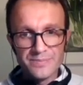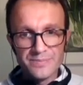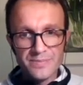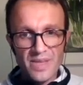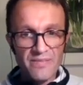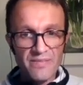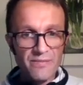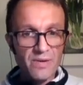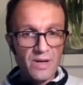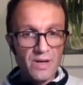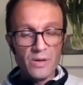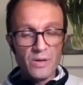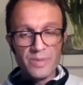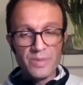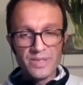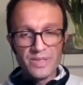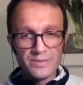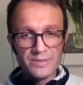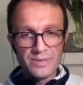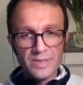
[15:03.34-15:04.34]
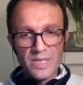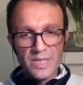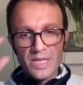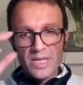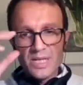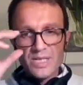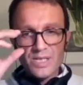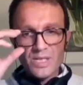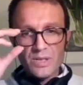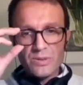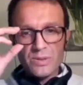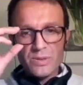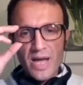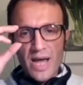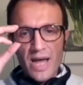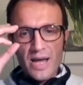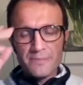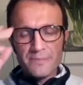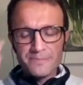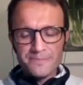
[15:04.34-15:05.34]
environment, so
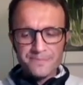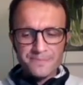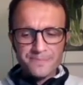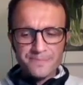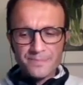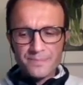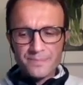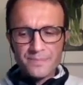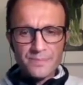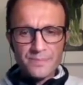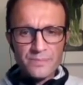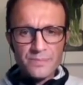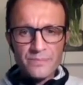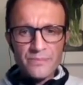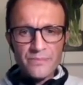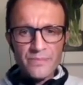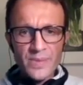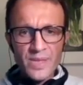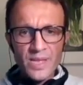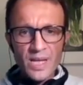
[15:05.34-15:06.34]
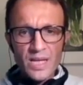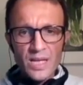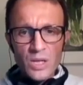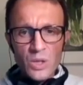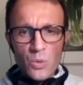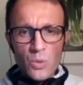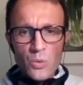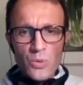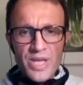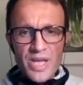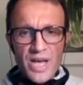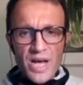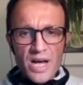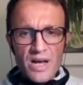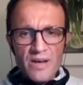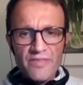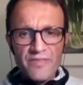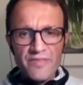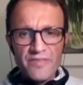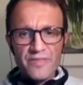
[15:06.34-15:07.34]
that we
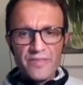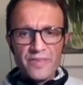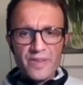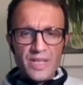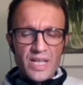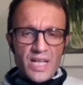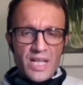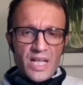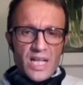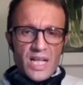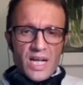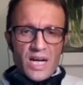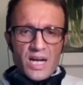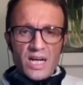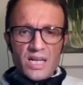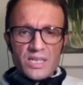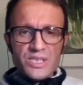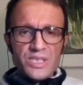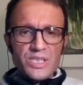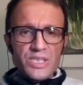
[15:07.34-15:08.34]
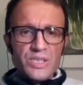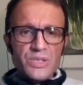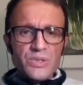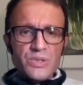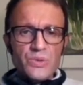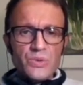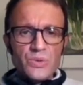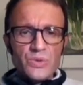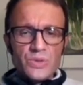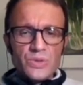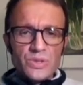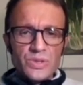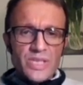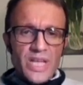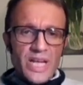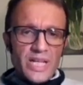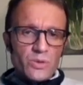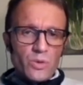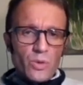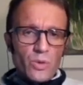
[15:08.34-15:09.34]
have a new
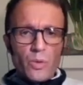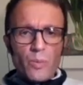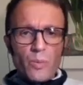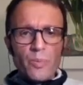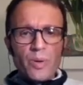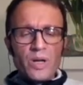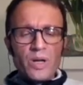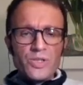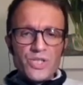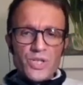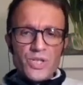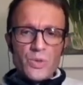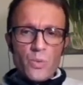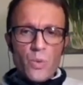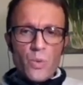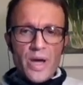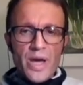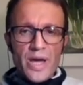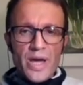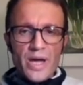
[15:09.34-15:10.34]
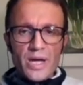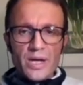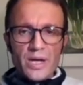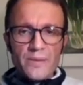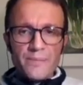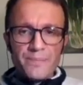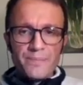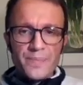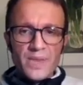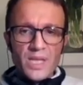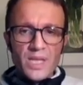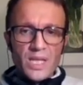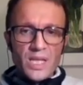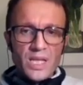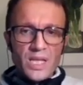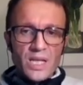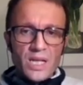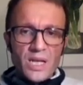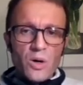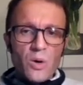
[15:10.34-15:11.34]
network topology where
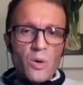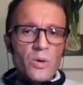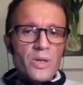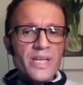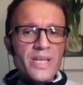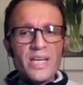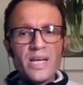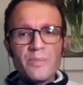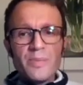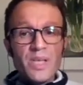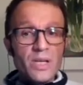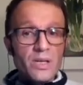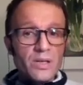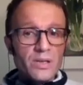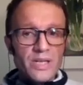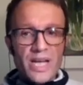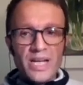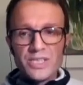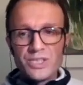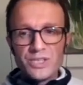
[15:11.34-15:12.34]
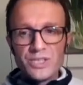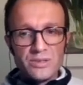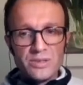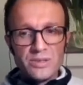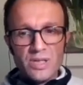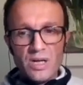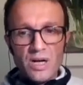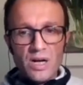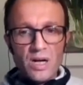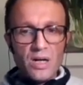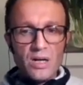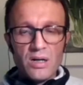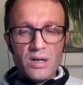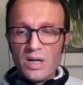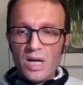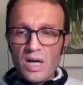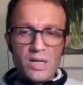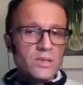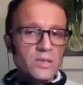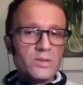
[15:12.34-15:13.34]
all incoming connections
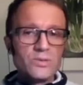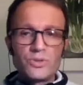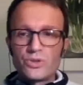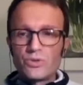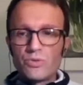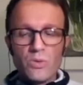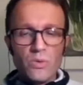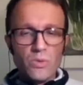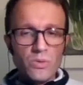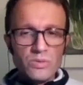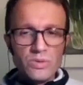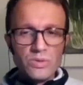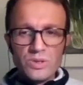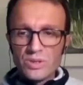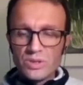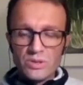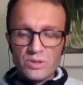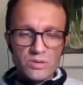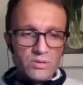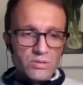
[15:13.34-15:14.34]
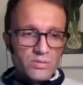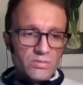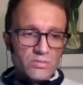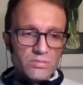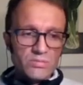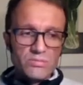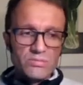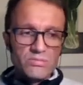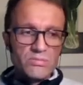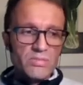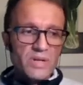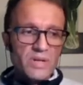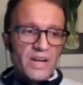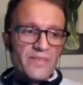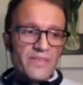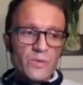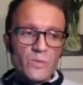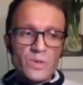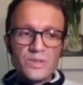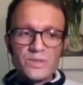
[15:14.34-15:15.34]
are uncontrolled. So
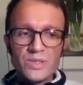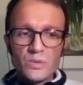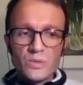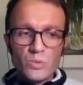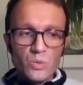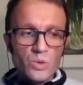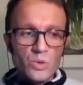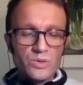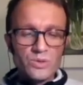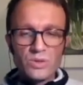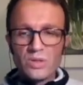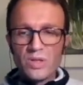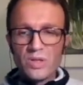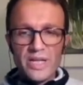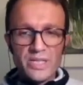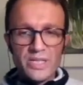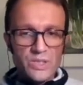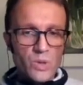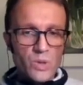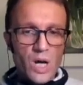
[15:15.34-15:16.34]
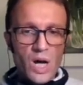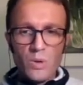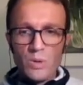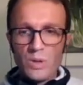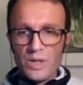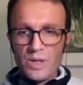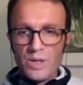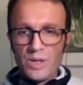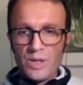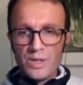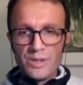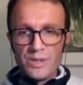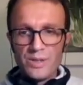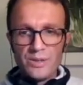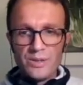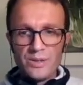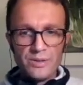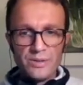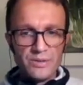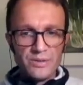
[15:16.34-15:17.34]
everyone that wants to connect to our
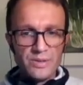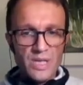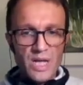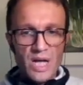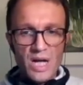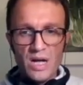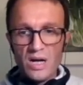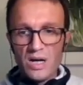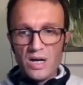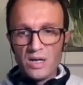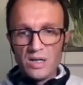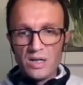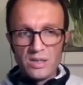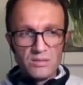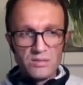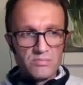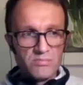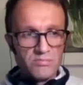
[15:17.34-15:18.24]
node are